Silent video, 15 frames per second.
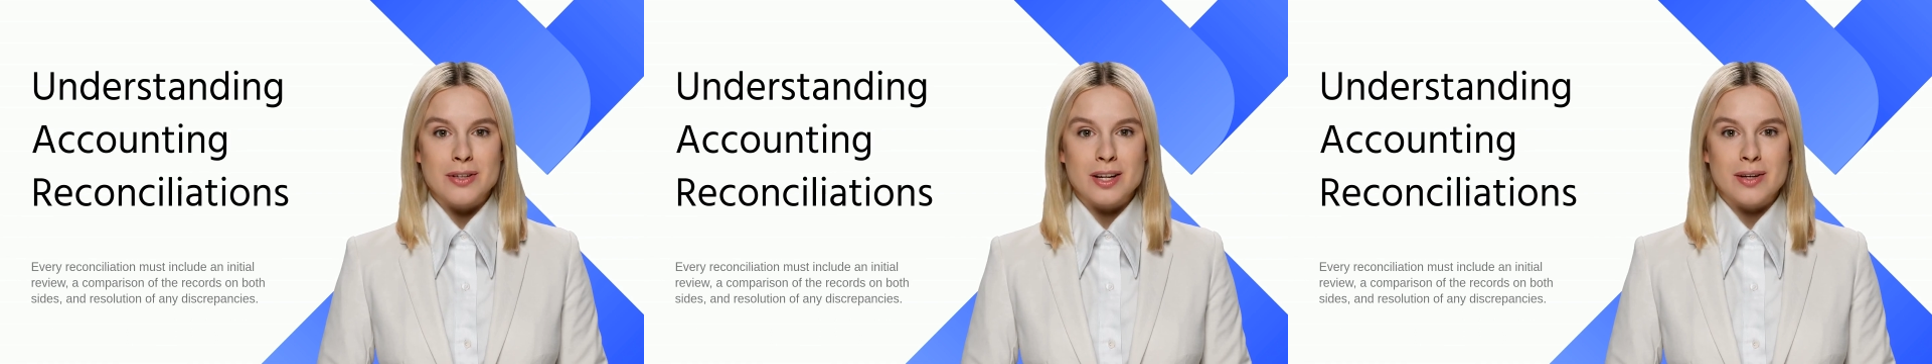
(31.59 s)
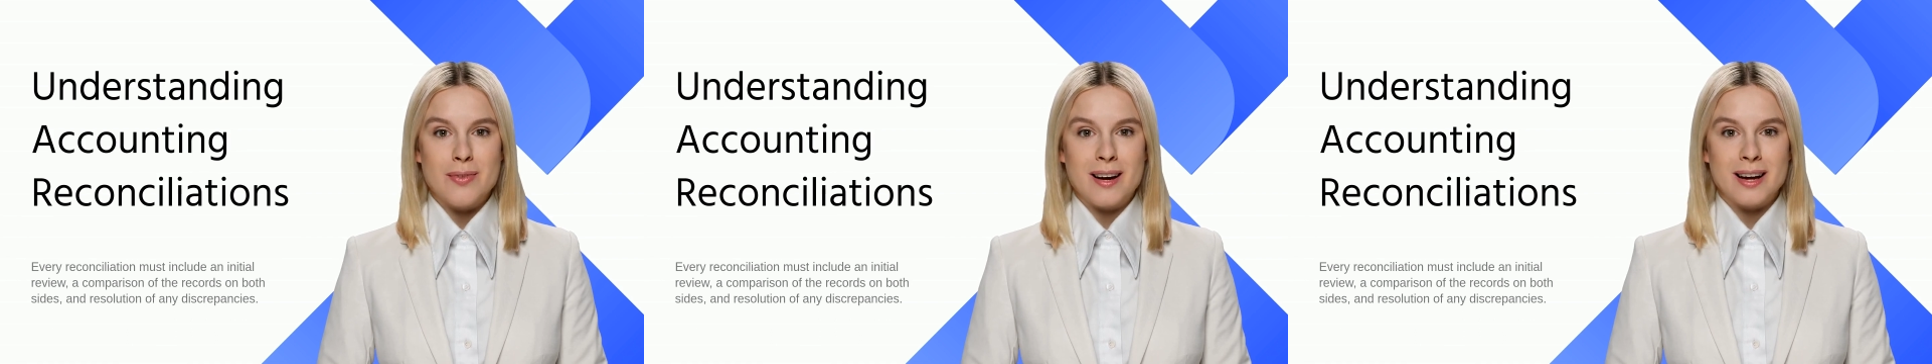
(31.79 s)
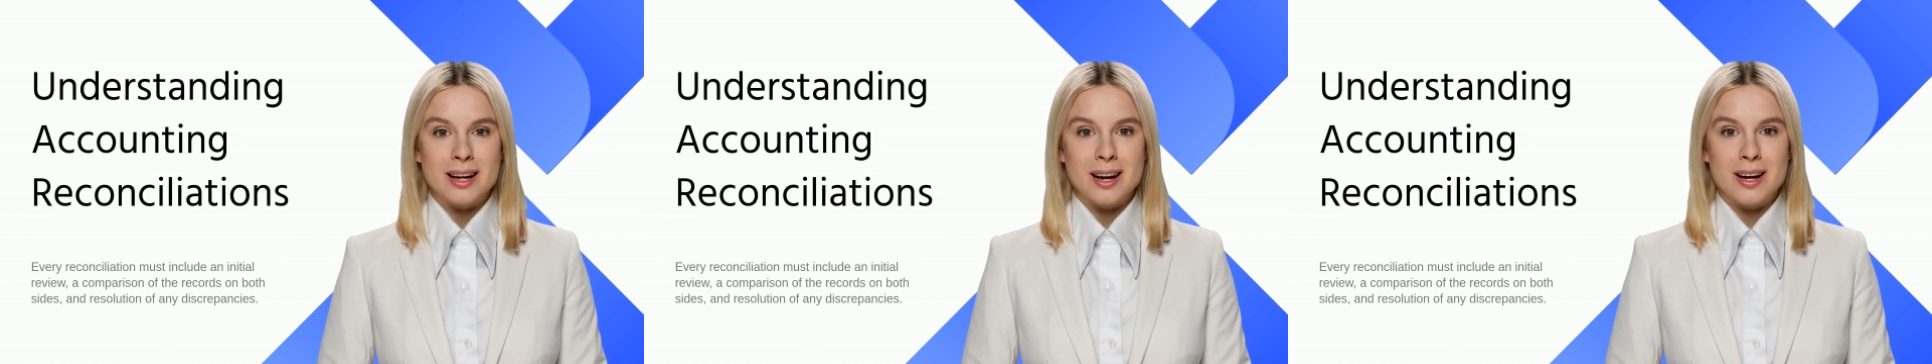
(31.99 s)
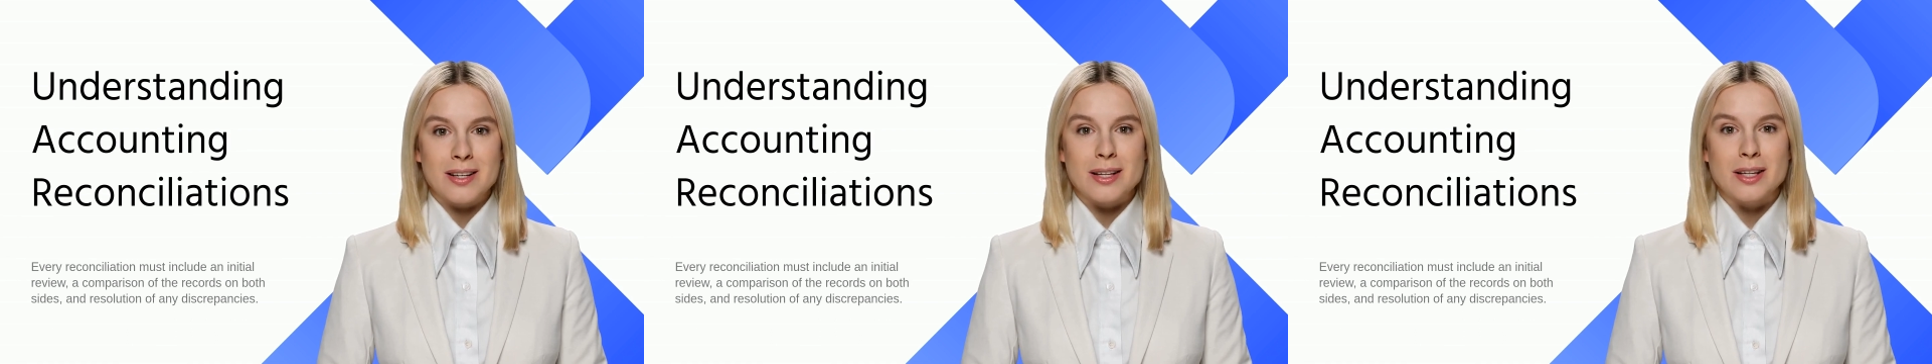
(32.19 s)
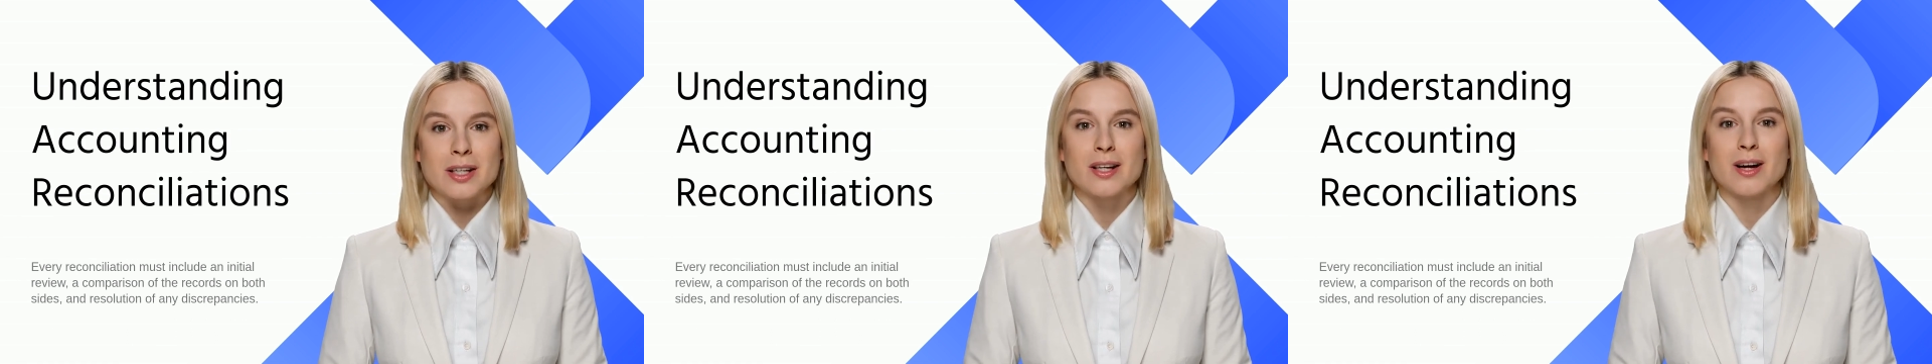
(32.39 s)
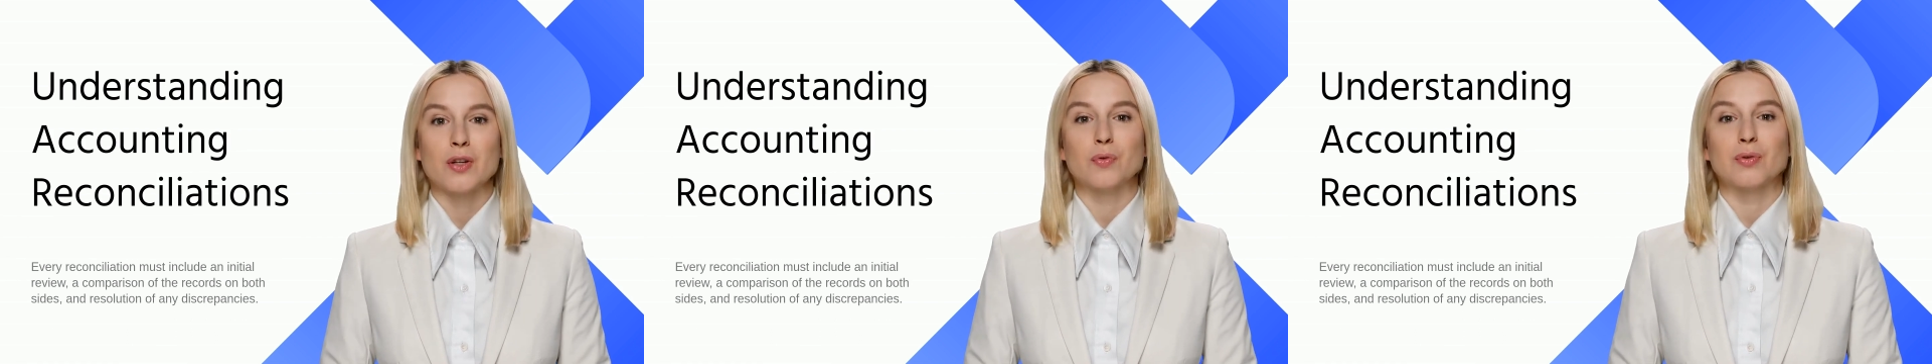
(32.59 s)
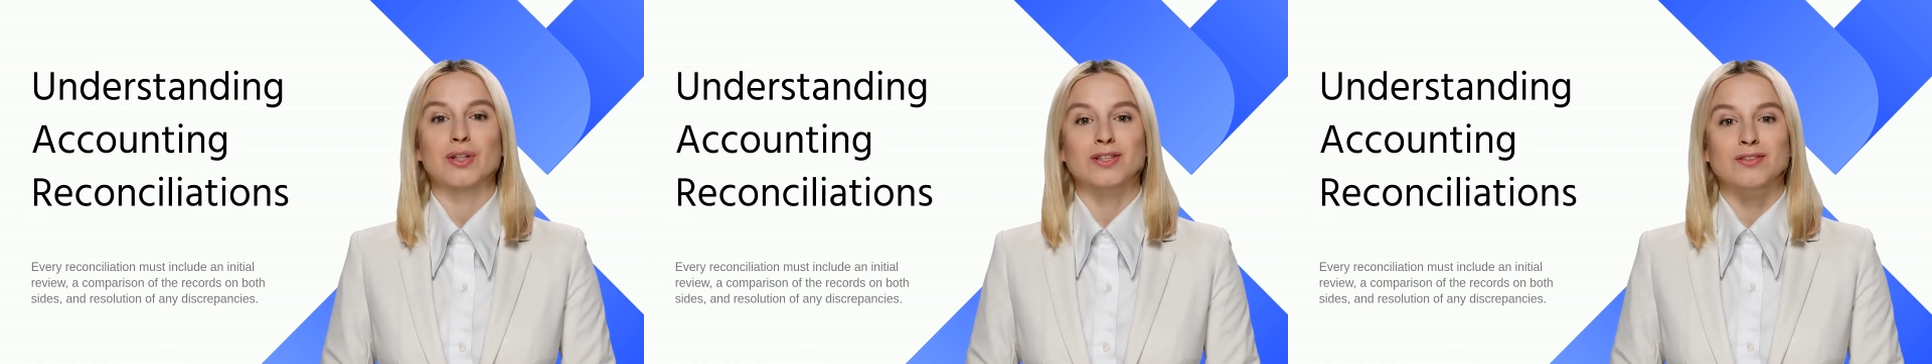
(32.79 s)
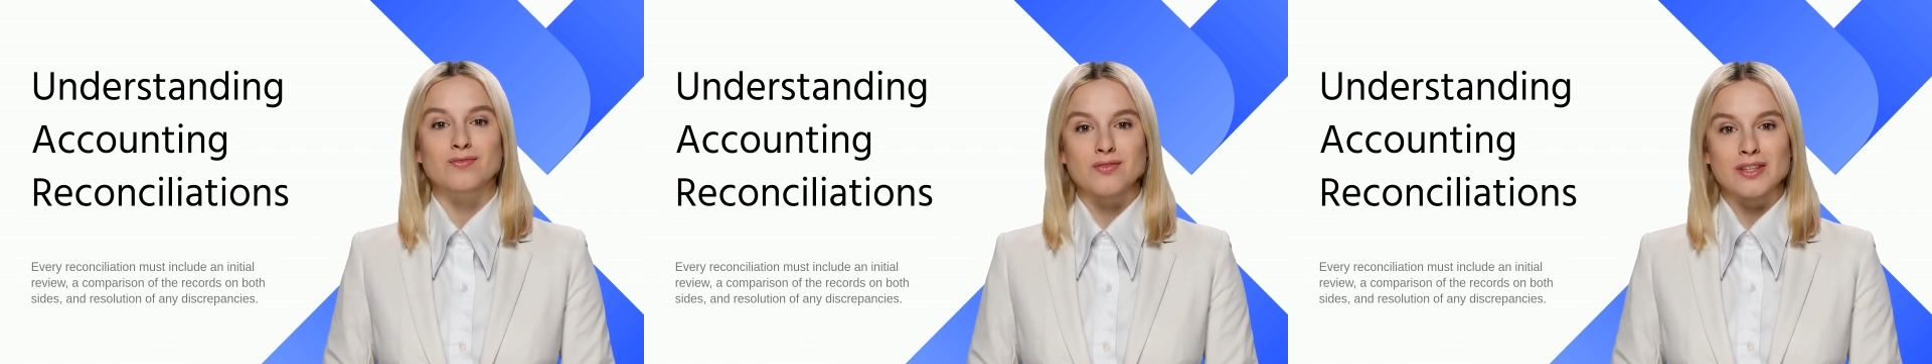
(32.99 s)
depending on the scope
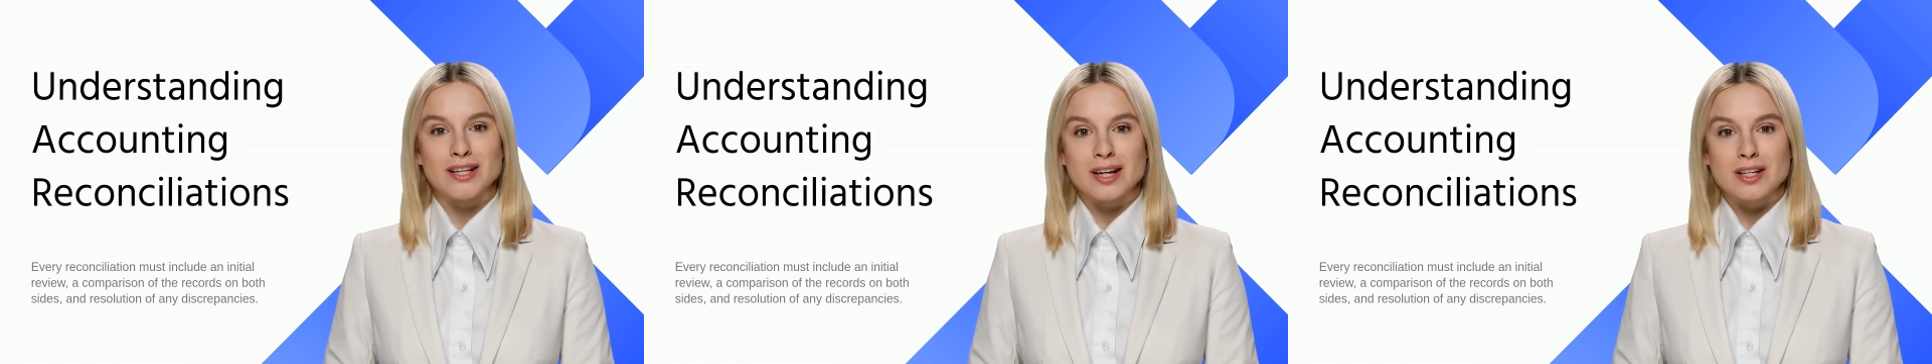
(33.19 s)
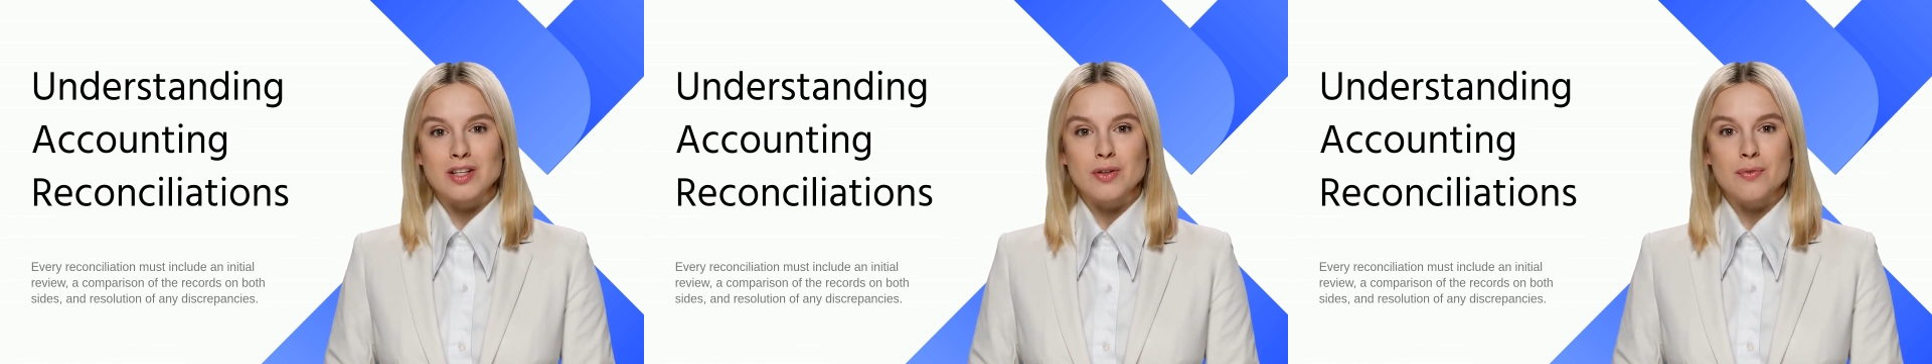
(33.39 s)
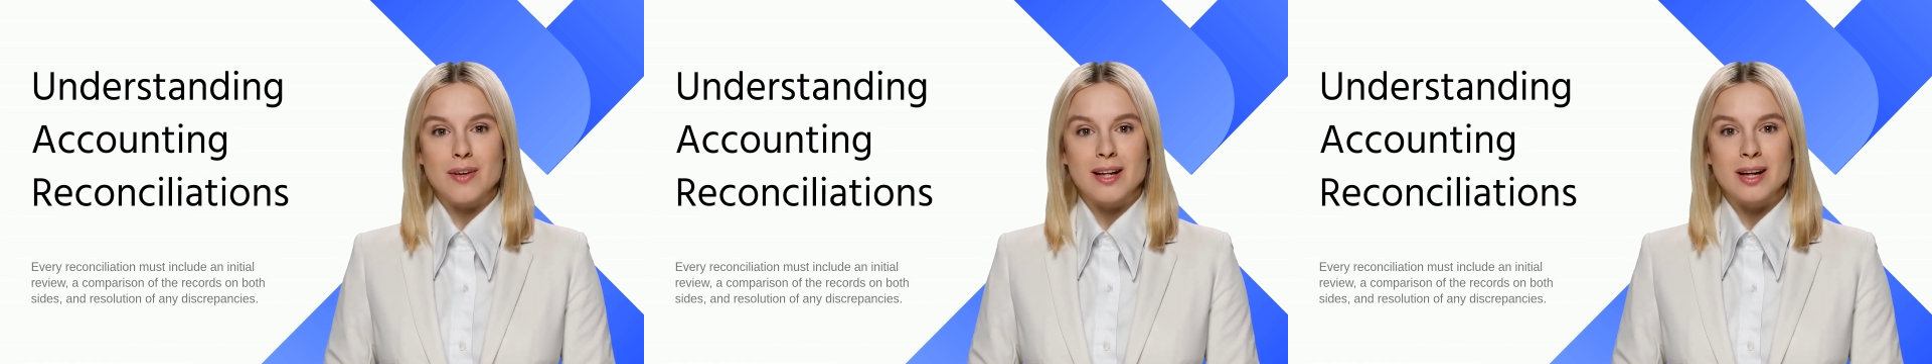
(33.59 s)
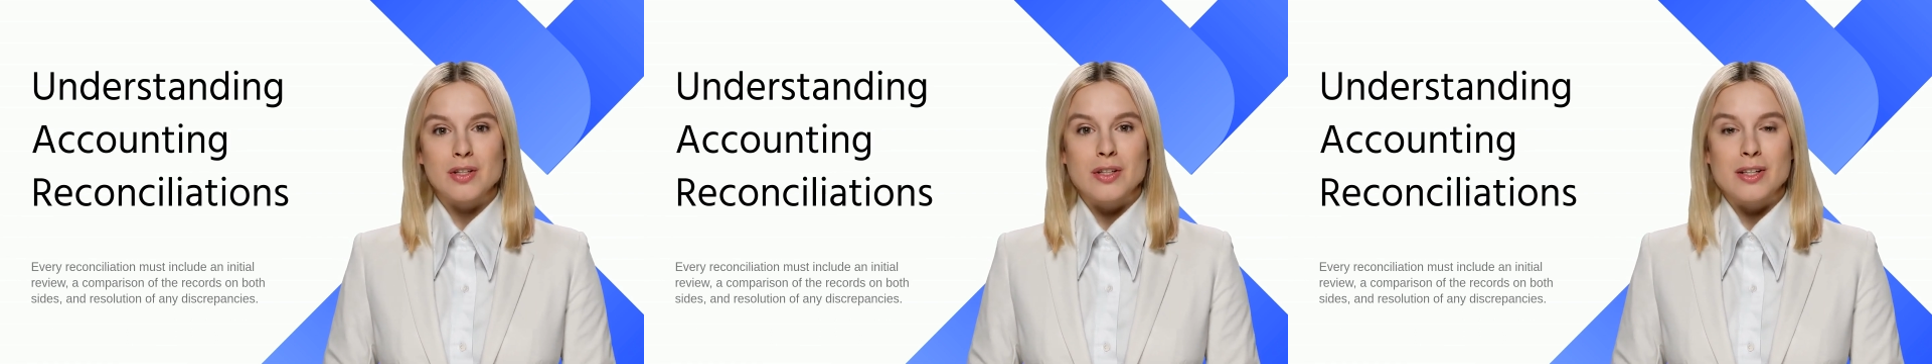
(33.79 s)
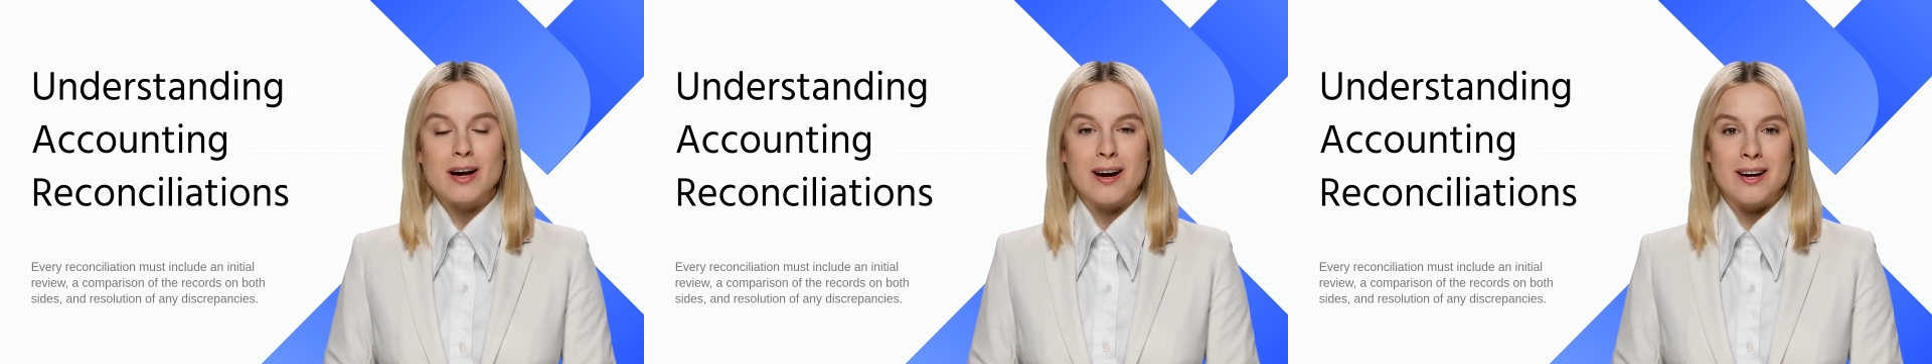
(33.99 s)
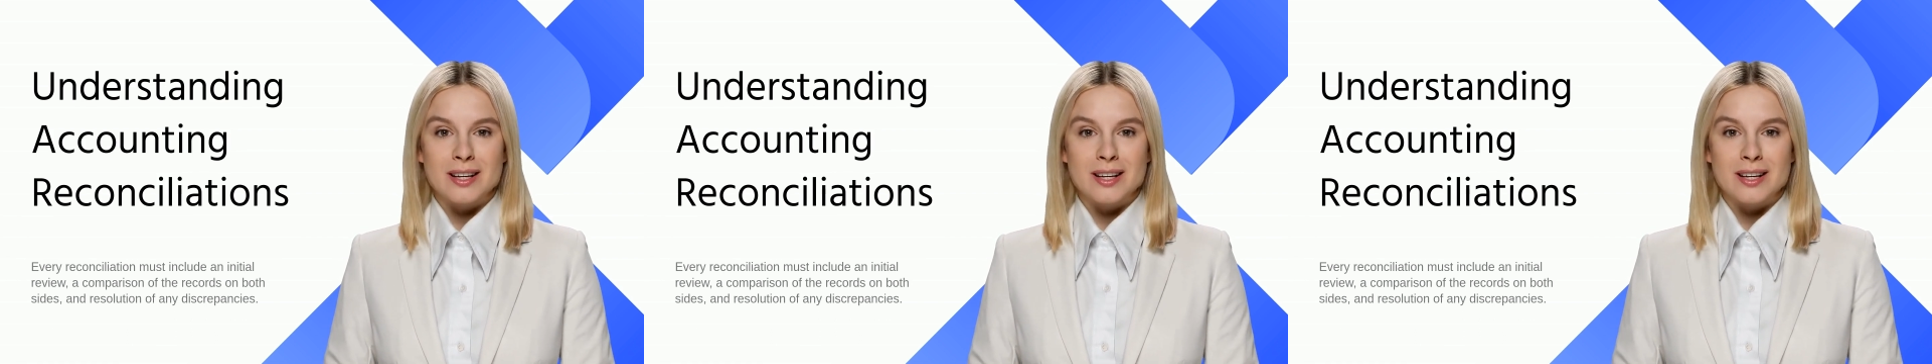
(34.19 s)
of the financial records